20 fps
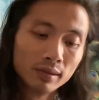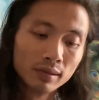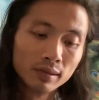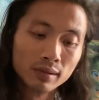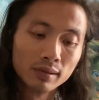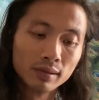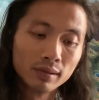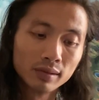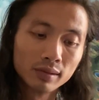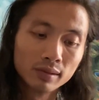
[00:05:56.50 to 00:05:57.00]

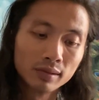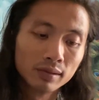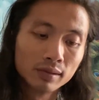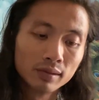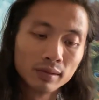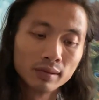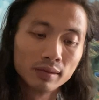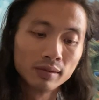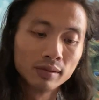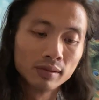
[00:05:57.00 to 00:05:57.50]

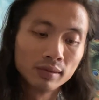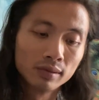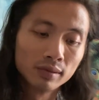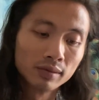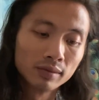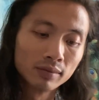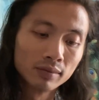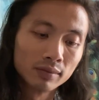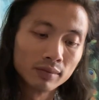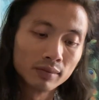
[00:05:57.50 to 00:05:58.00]

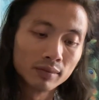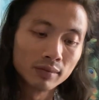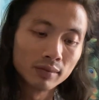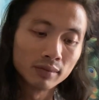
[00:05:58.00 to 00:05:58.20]
[no speech]